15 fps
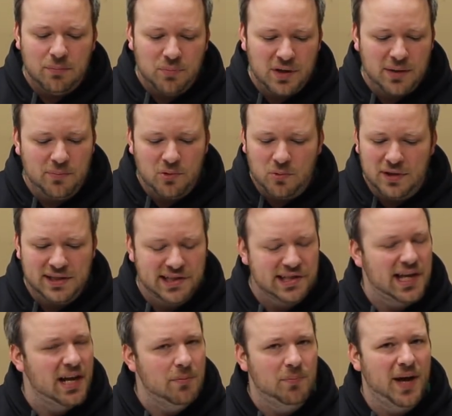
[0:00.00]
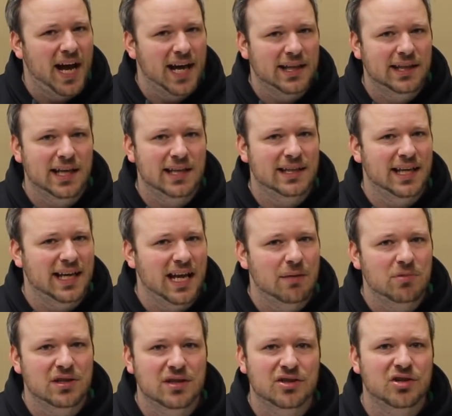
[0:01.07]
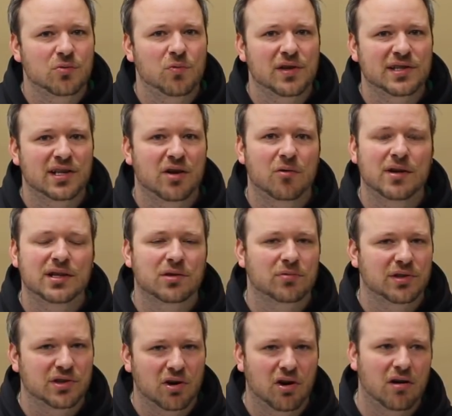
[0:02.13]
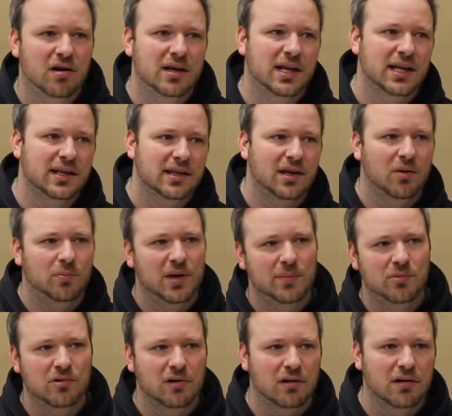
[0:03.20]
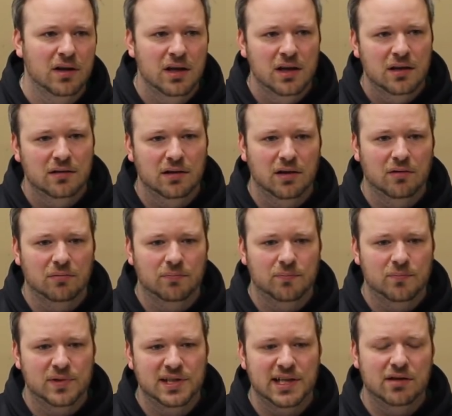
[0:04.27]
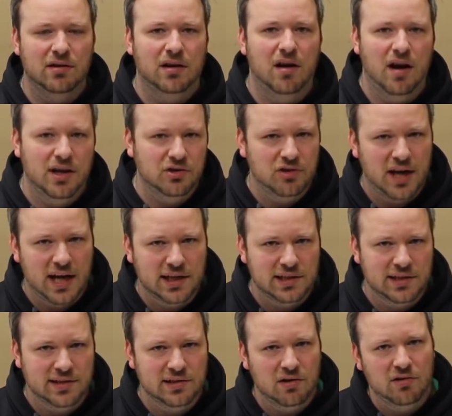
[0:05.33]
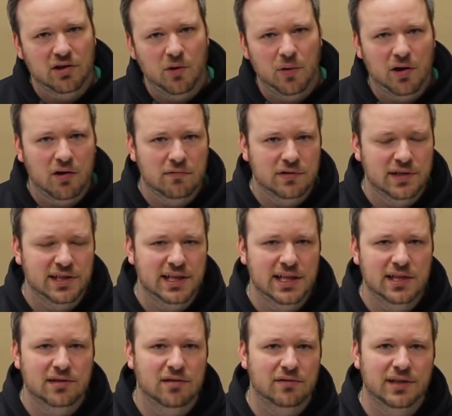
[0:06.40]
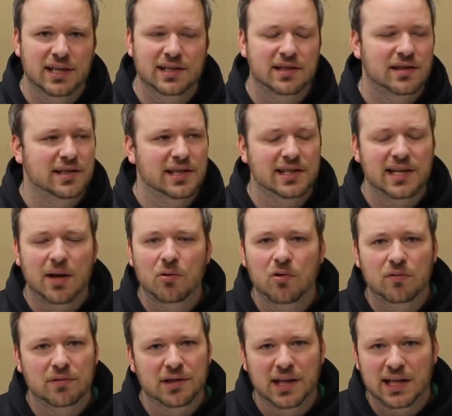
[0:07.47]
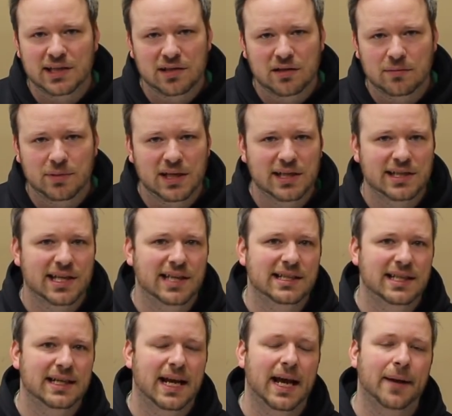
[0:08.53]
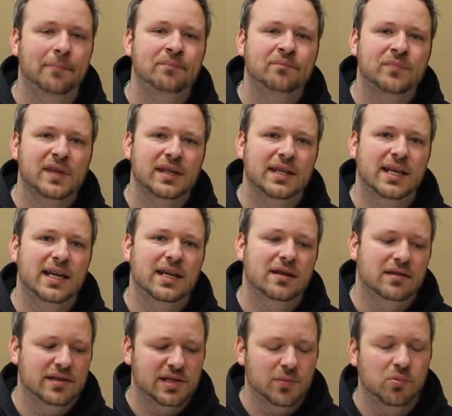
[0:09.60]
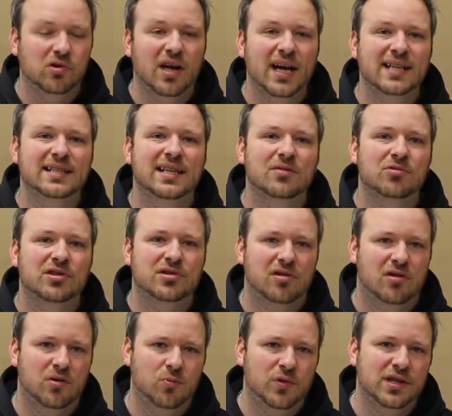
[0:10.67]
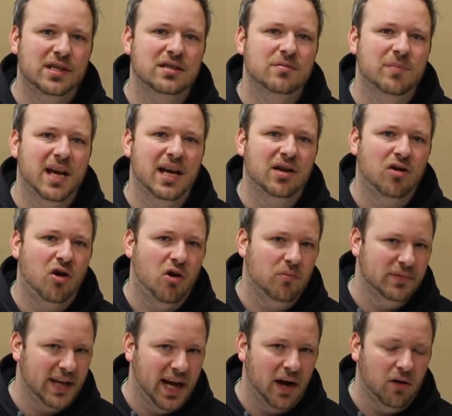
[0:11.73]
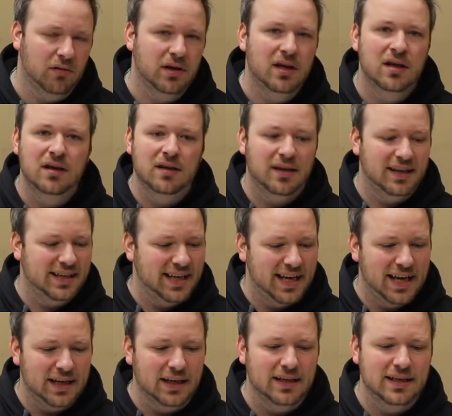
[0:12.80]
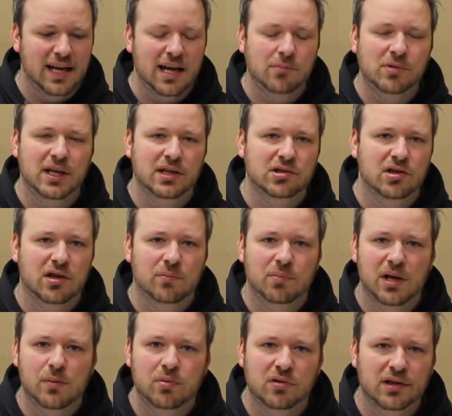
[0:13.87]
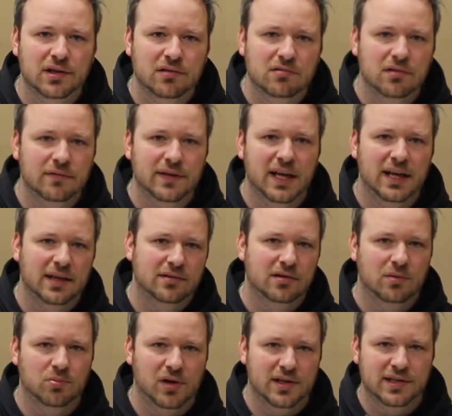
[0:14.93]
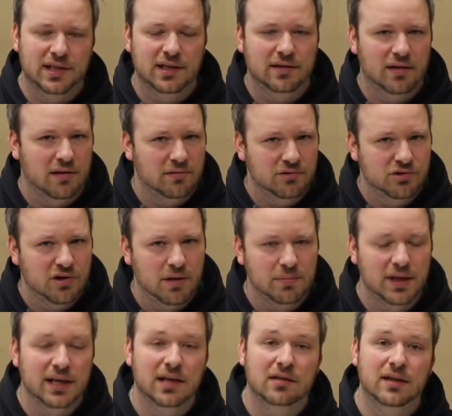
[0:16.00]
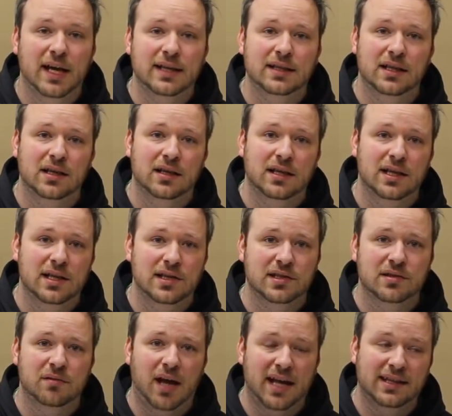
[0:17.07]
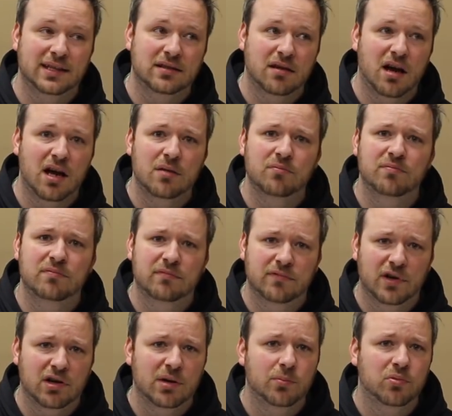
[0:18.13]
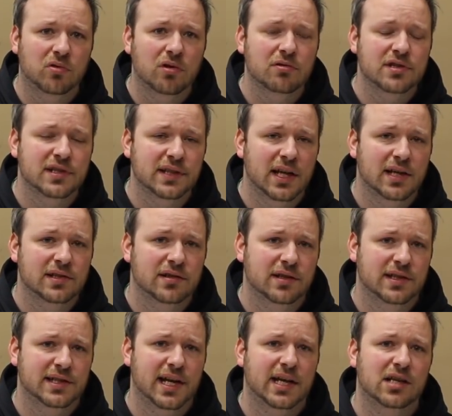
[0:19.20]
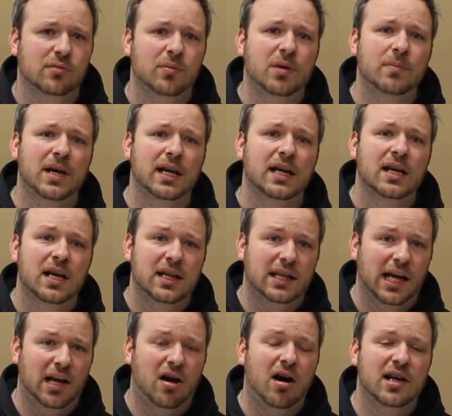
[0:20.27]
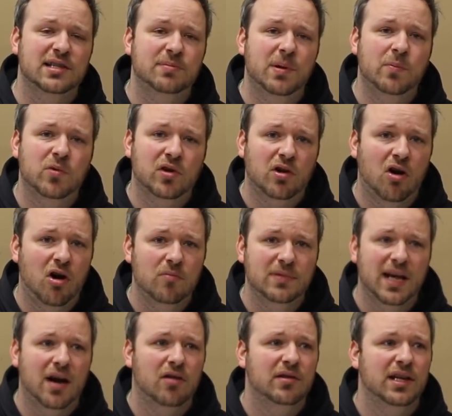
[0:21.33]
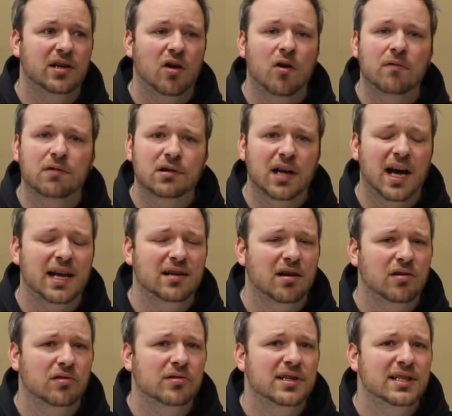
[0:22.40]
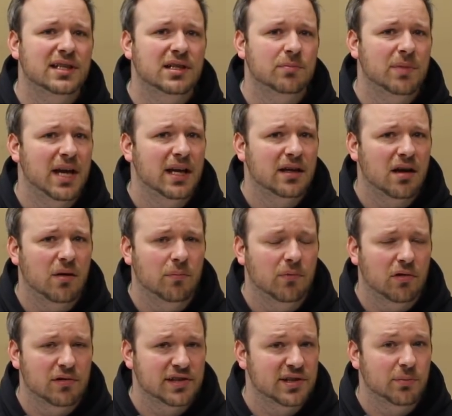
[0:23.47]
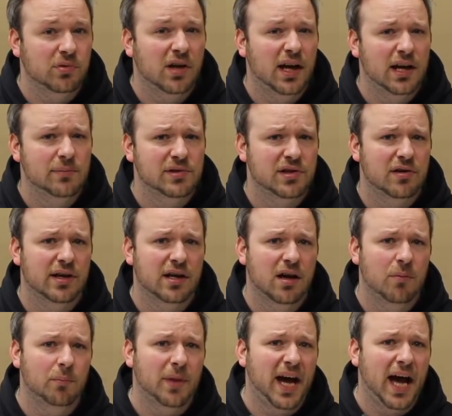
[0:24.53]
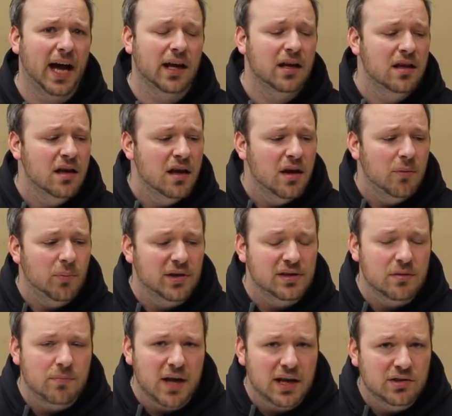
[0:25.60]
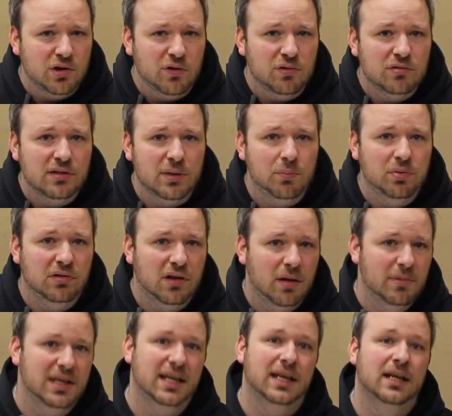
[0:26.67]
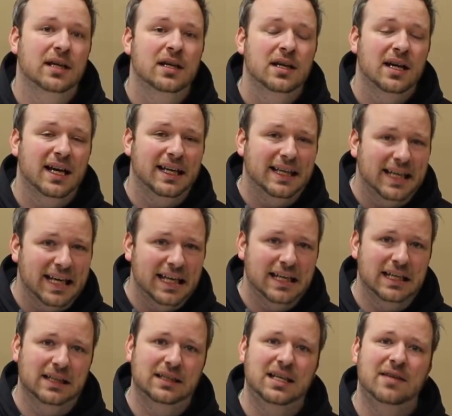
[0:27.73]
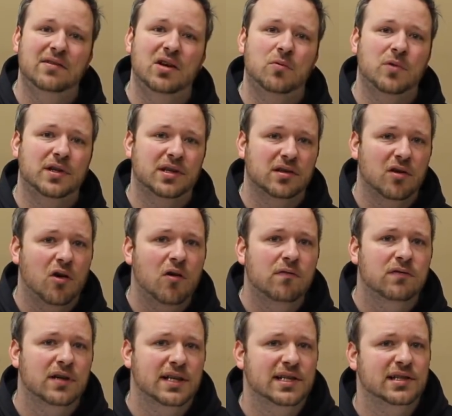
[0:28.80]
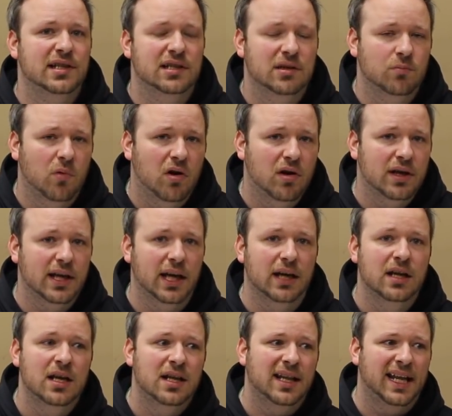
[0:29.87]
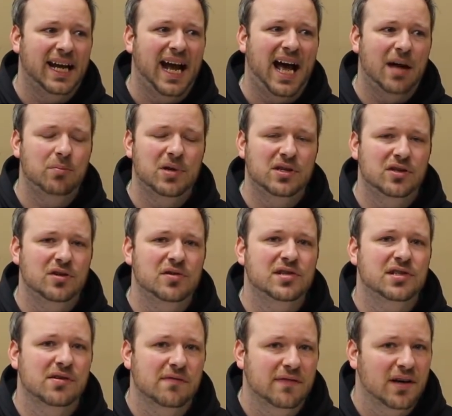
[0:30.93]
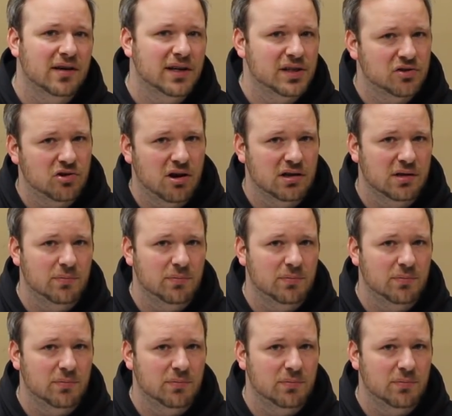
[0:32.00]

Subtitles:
People would say back then that ammunition wasn't going to return and, people are, secret contracts and it's all going overseas and all this. It's the same things that are being said today. The supply did return when the demand calmed down. Again, namely, it took a big political event. It took President Donald Trump getting elected and his, at the time, very pro stance on the Second Amendment that caused people to calm down. And overnight, not only did supply come back, but demand totally plummeted, again, leaving with an overextended market that had been used to very strong